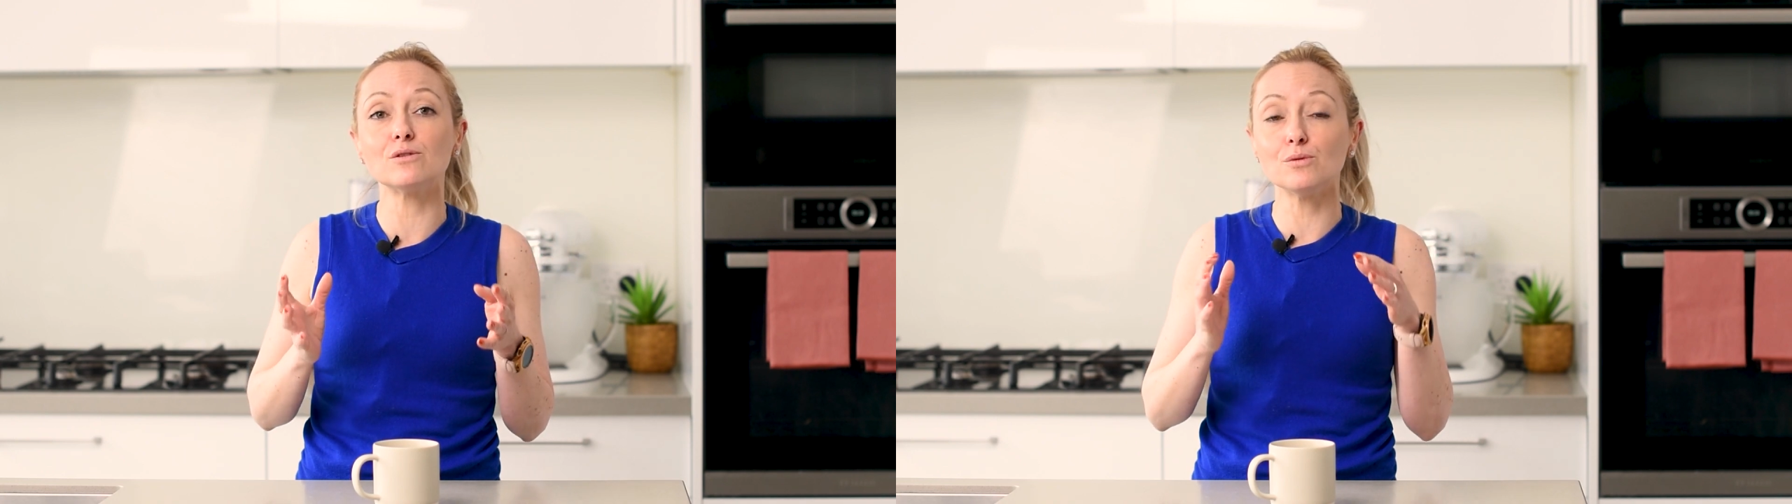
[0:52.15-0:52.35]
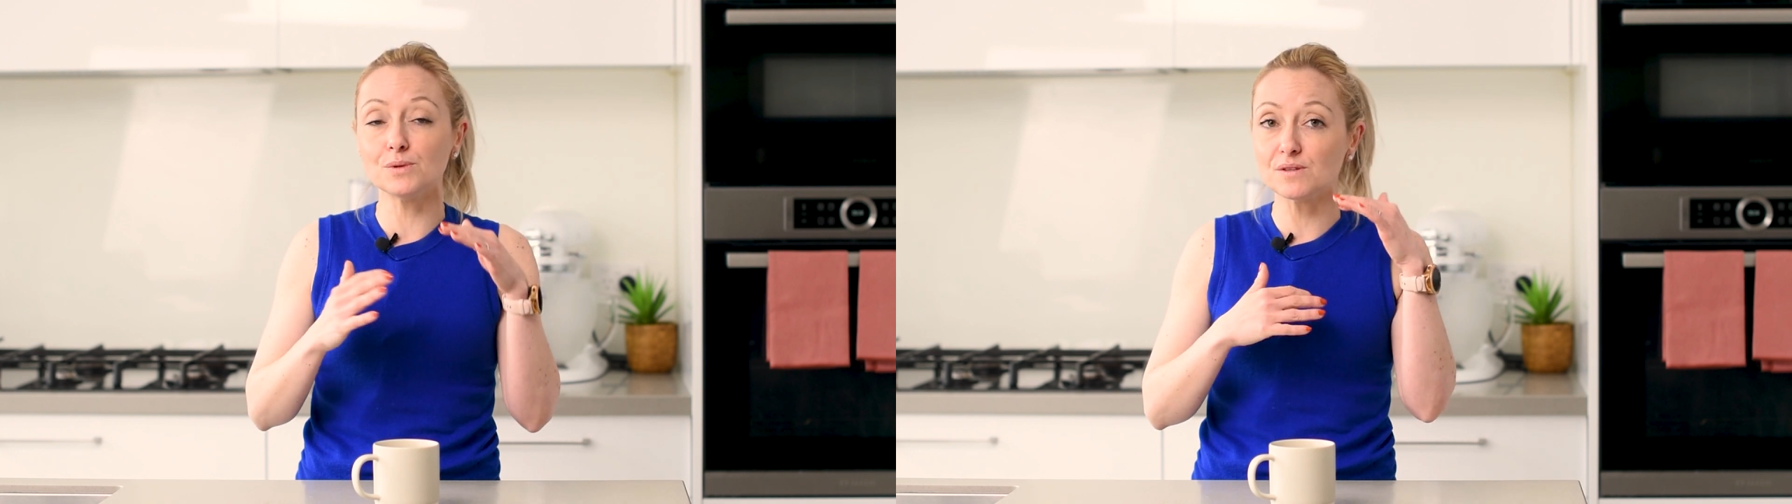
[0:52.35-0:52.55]

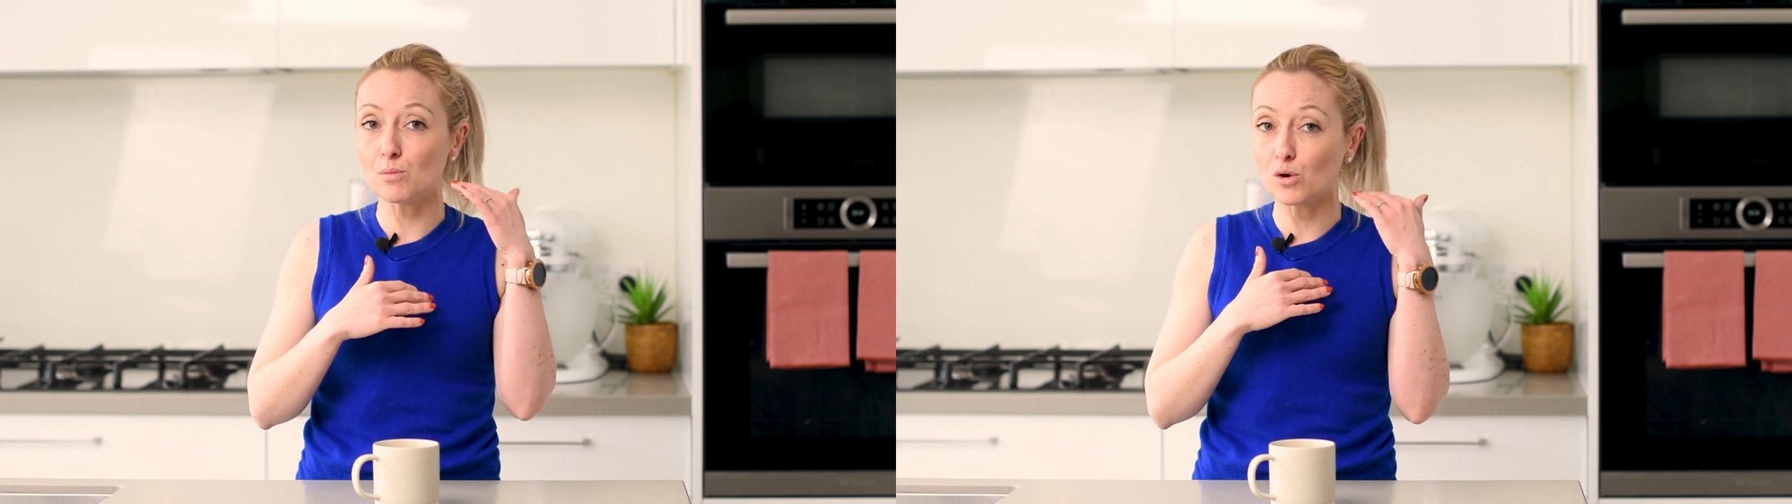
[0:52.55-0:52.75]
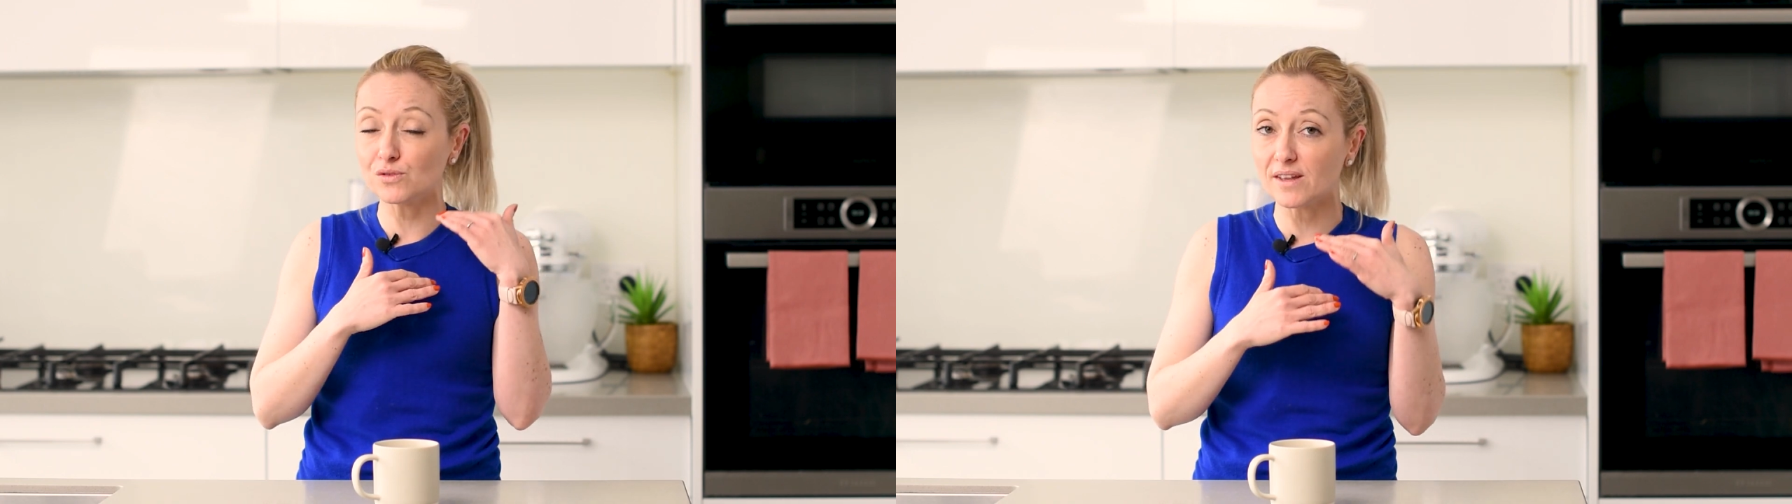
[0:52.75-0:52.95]
a bit
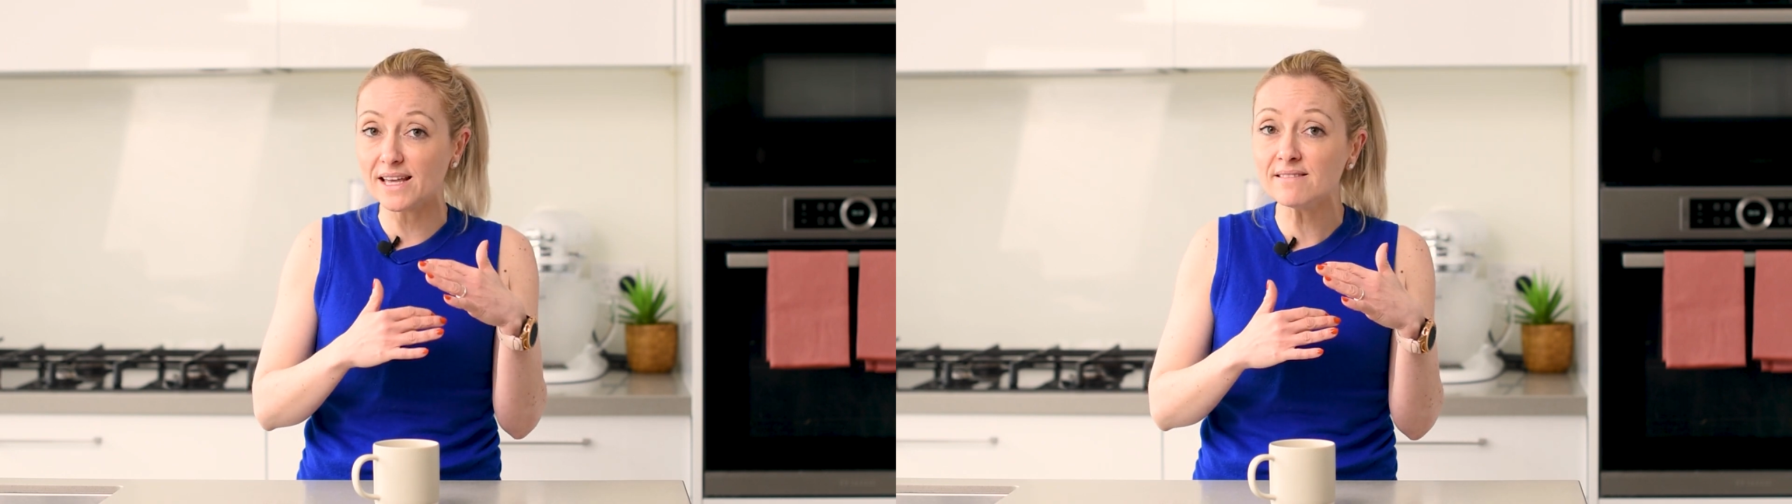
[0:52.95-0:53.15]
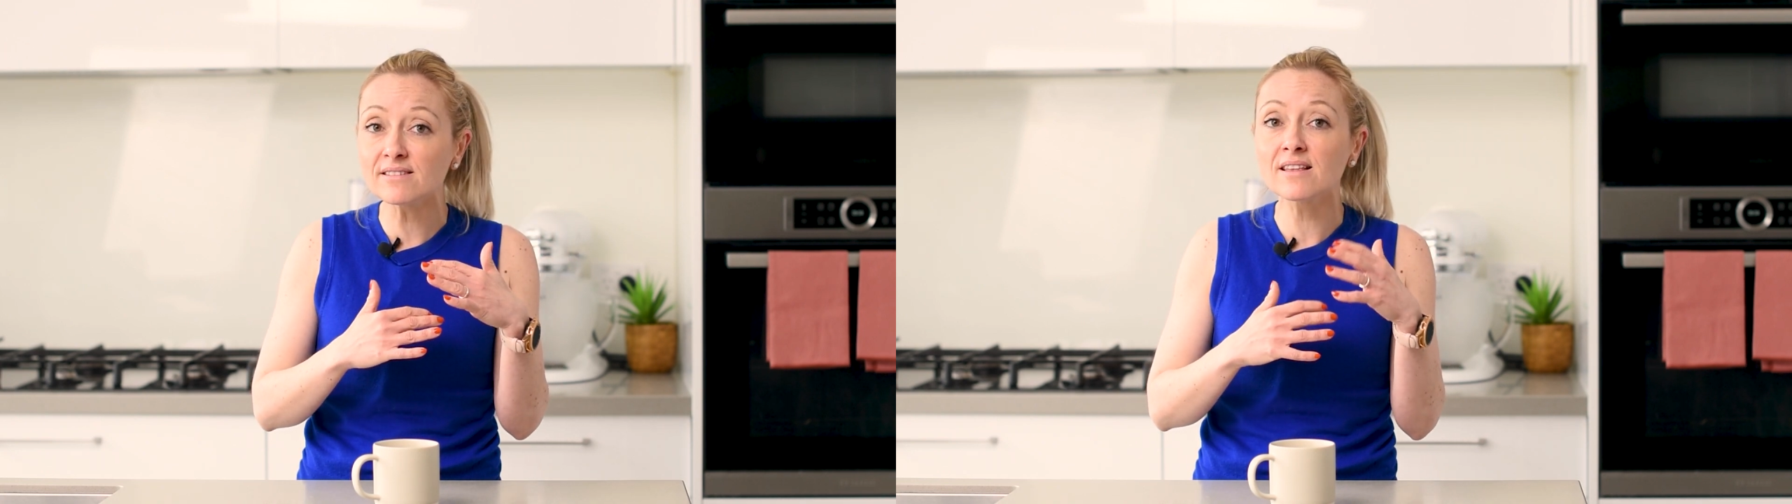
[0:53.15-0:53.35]
more
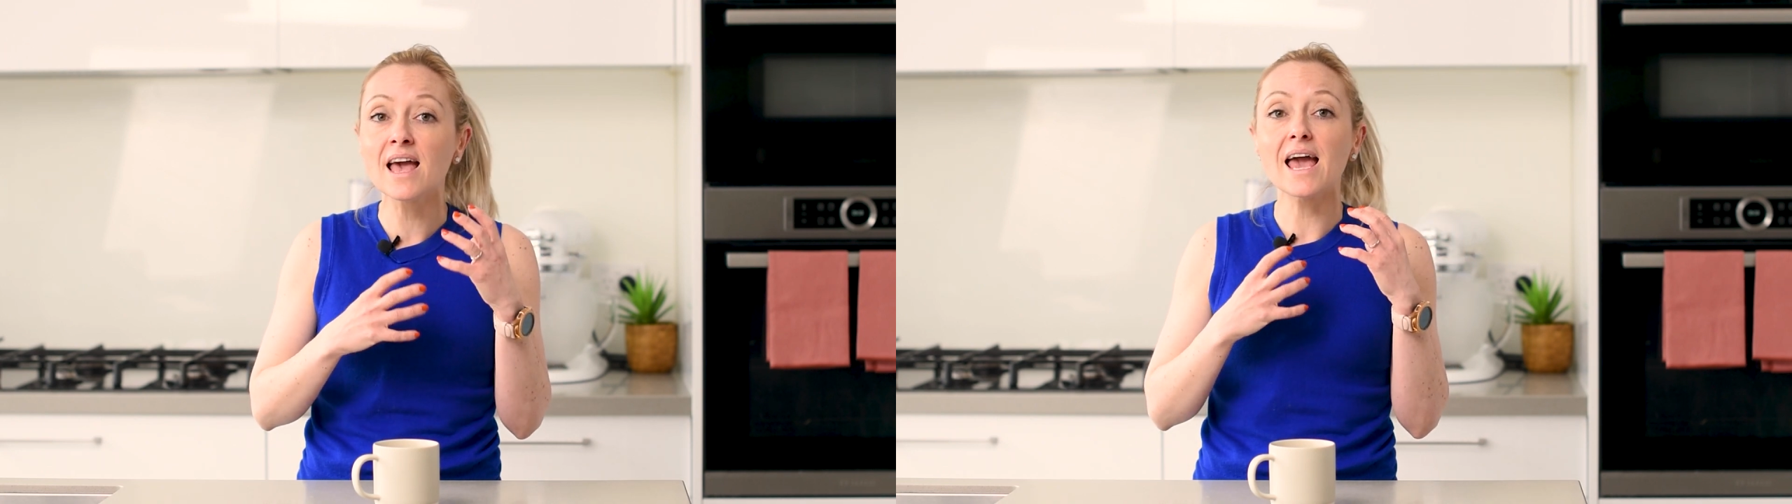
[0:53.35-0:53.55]
dense